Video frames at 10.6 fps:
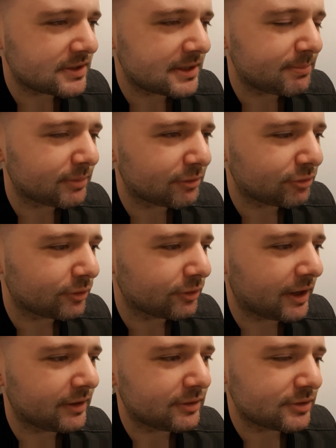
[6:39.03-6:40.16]
simpler for
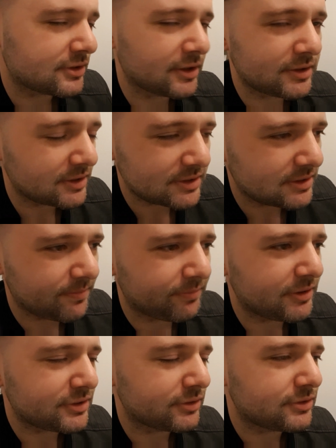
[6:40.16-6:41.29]
editors such as
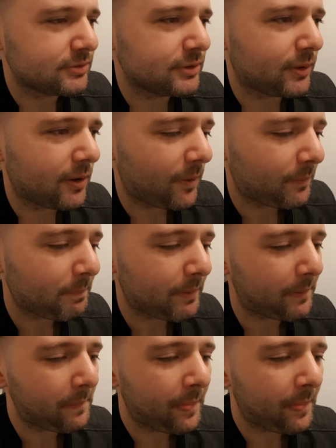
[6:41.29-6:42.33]
Visual Studio Code, but